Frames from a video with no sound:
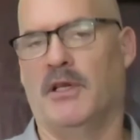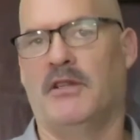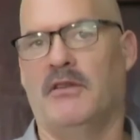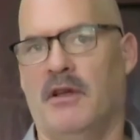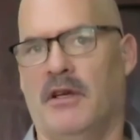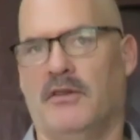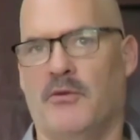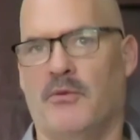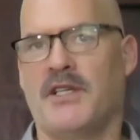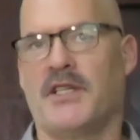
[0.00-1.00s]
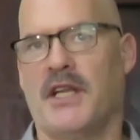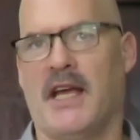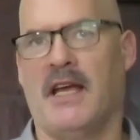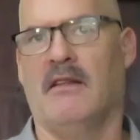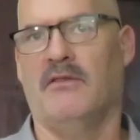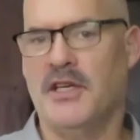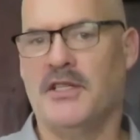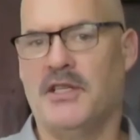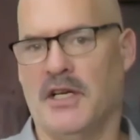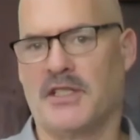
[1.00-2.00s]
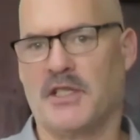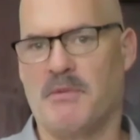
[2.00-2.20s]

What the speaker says: but the reason they did this